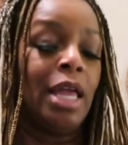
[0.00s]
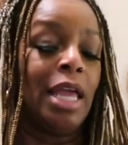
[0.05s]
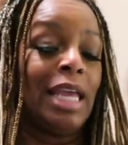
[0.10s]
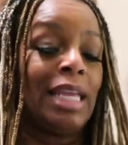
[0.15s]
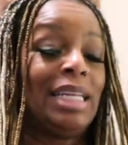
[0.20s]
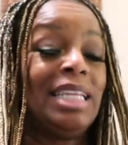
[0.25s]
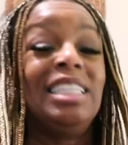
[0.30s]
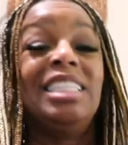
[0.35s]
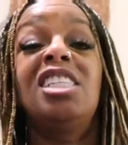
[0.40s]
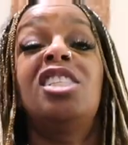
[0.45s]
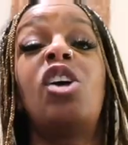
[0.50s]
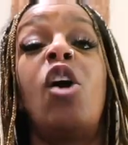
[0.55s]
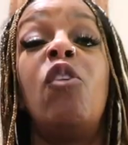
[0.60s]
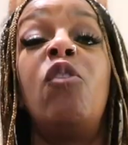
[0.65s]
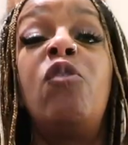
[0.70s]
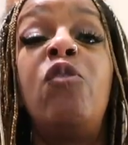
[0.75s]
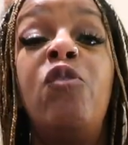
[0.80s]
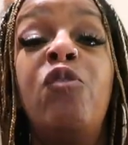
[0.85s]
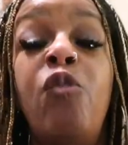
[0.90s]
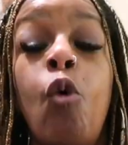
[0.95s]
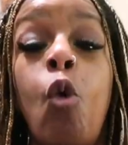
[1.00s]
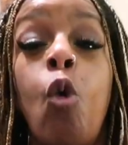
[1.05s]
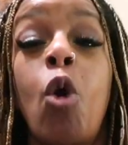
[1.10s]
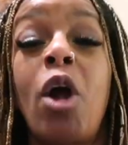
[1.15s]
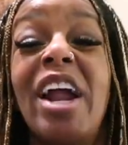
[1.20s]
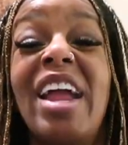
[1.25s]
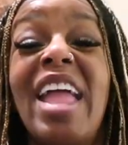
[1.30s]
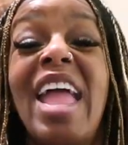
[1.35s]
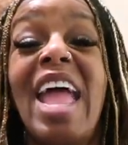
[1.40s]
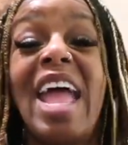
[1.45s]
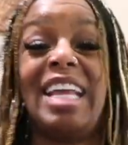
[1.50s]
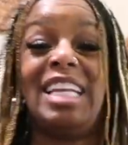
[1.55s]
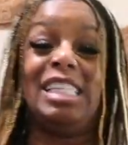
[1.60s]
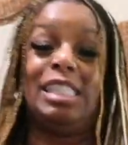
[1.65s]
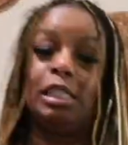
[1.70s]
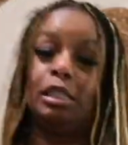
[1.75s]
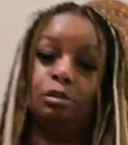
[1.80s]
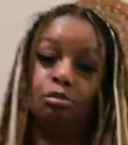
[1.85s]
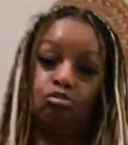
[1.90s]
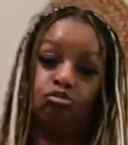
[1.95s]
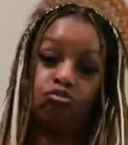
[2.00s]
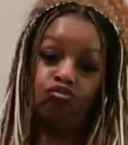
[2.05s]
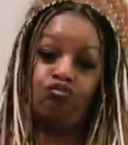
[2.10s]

And this is a 4X.